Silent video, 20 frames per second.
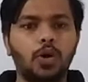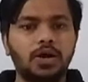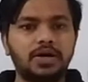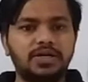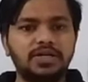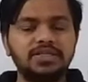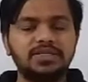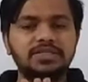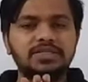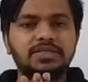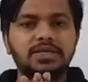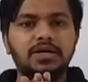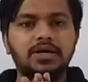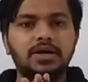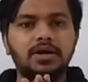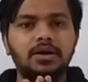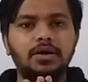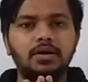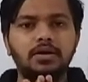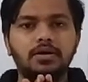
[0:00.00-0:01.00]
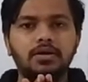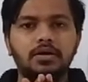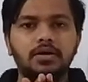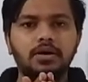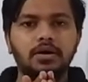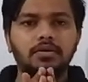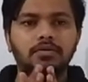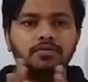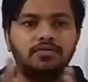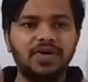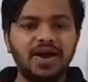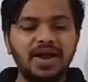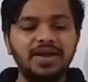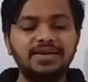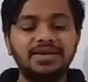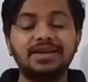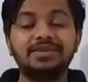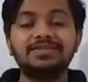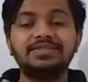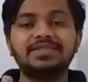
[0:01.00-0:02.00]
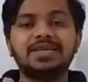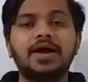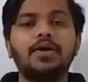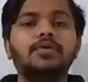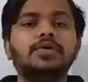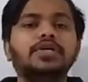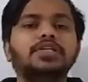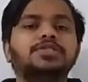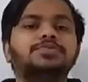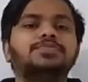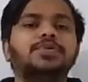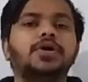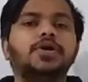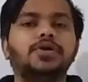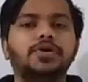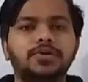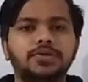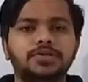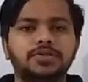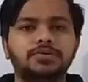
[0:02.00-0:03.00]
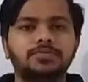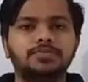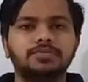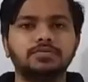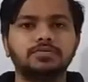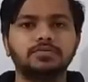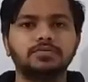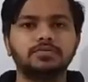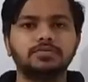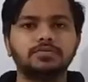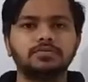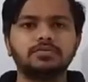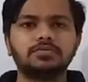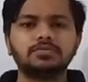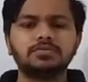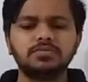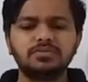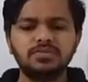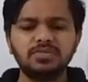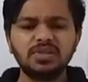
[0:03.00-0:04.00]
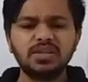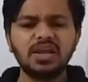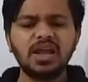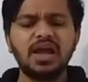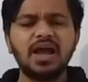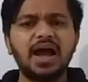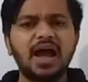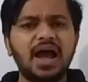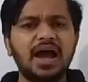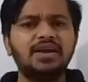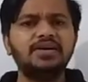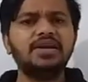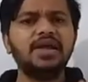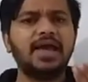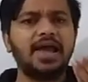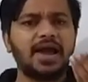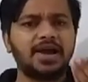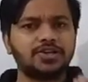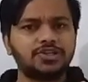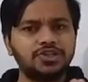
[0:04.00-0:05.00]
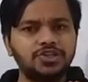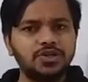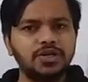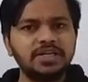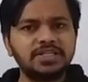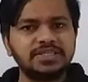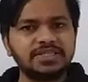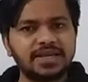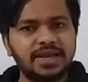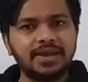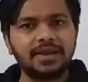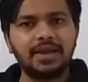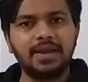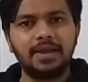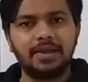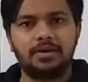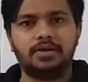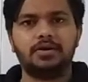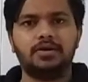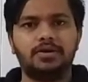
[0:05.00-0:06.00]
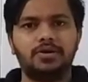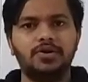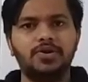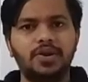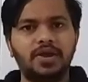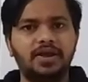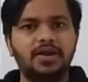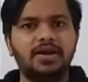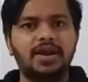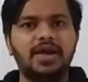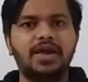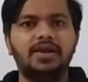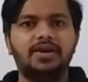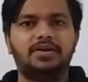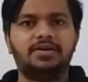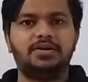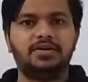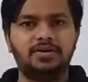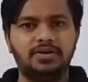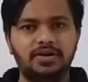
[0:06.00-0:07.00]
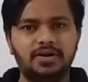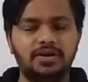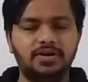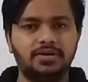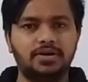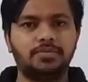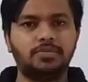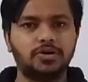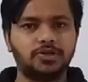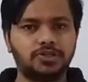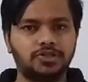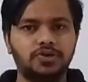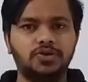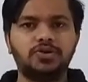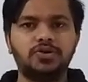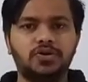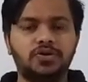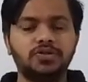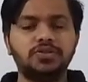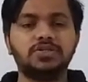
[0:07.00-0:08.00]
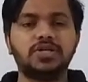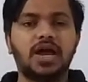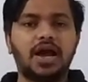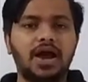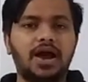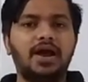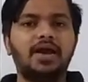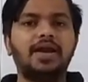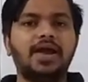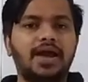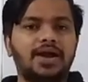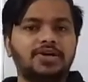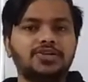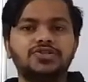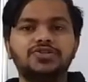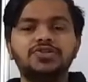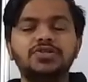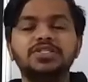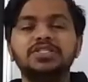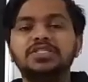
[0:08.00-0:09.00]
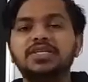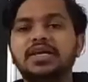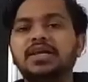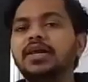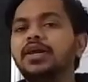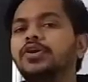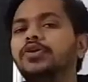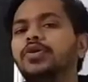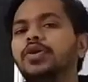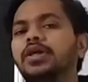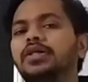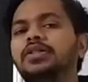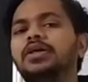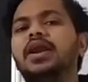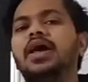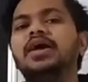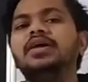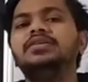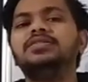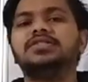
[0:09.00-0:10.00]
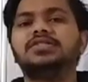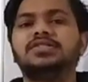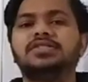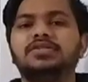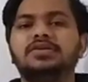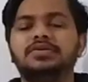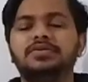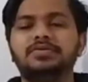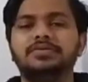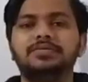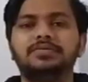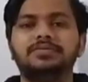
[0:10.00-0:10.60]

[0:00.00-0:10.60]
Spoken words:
why that sound is produced? Are they actually singing during the night? The mosquitoes are actually singing during the nights?